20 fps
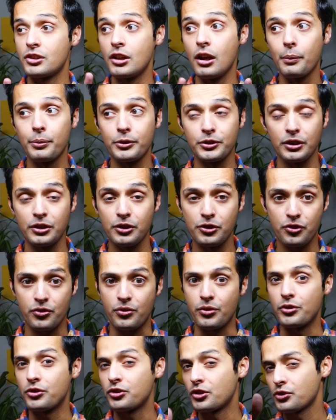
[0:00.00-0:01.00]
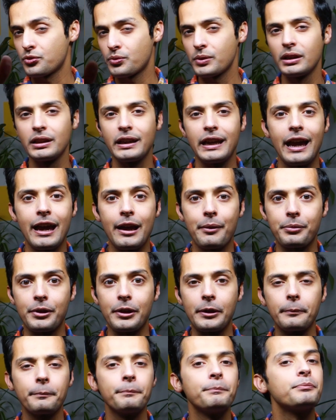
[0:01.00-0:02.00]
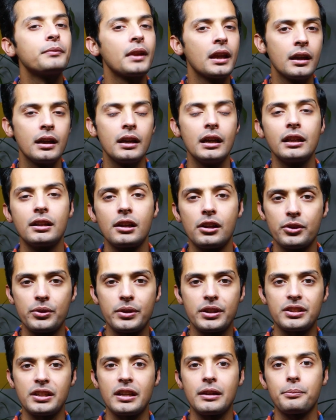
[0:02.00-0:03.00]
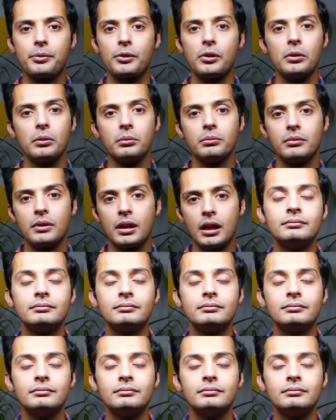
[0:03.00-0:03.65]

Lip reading: The opposite is true. She's really happy. Another example.